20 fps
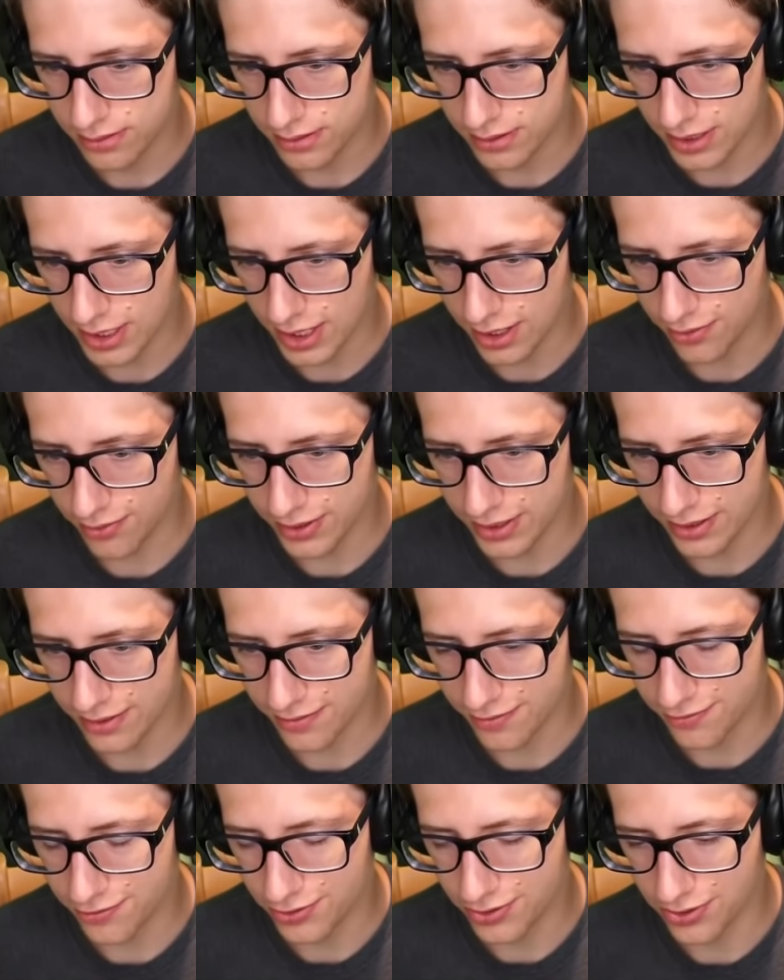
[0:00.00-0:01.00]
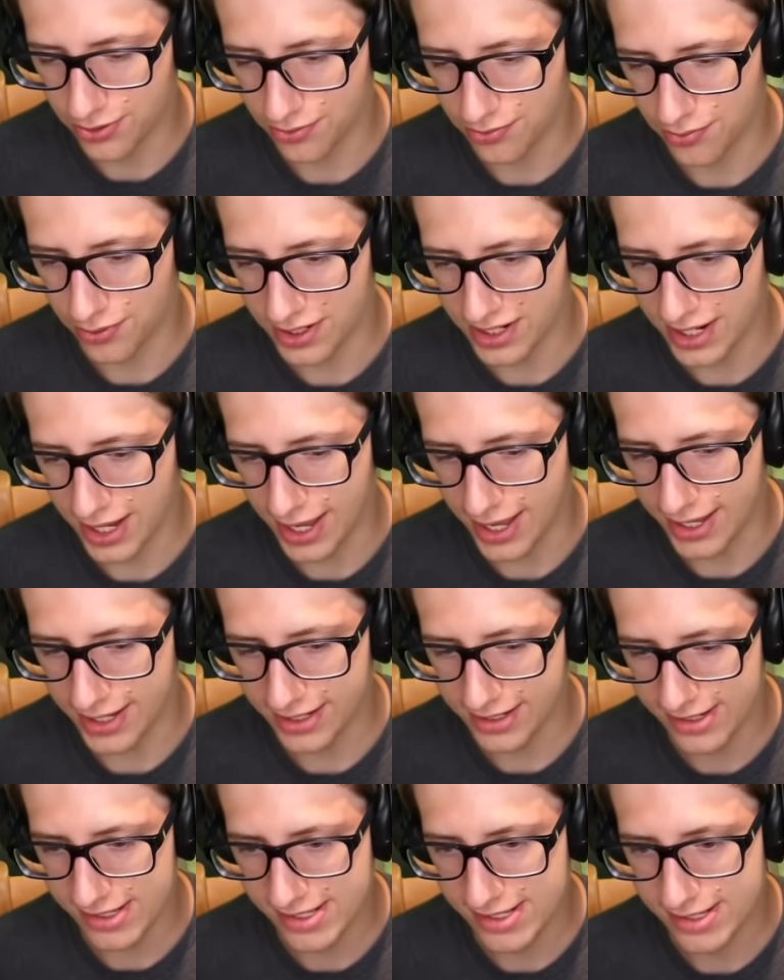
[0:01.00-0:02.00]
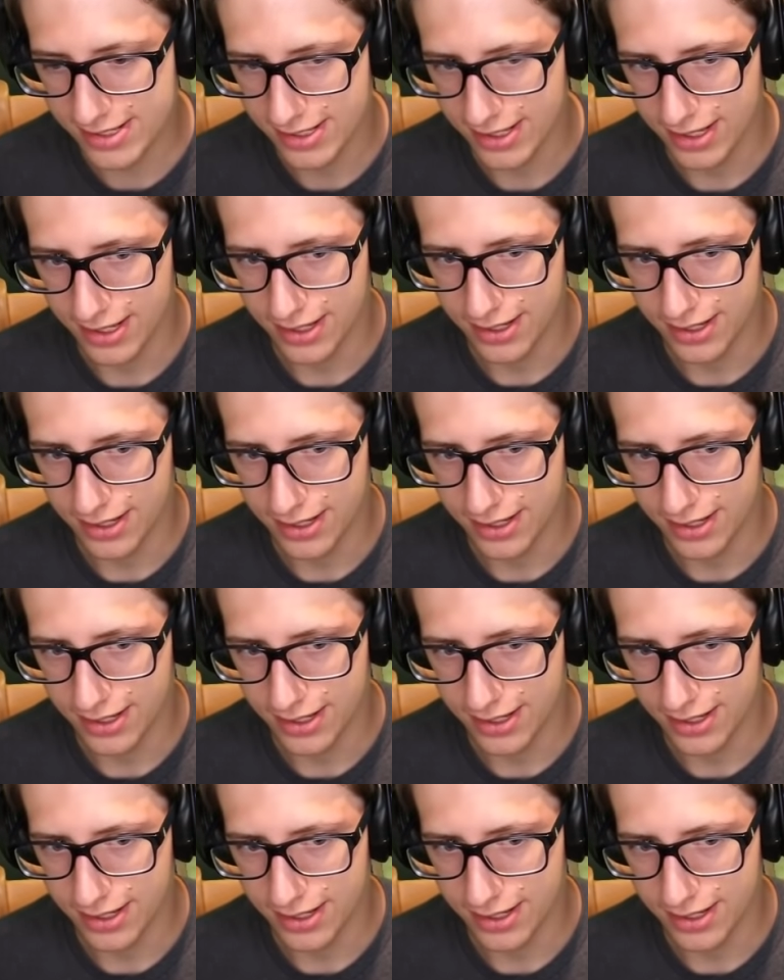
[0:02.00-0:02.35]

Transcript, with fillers: Now we have three eggs.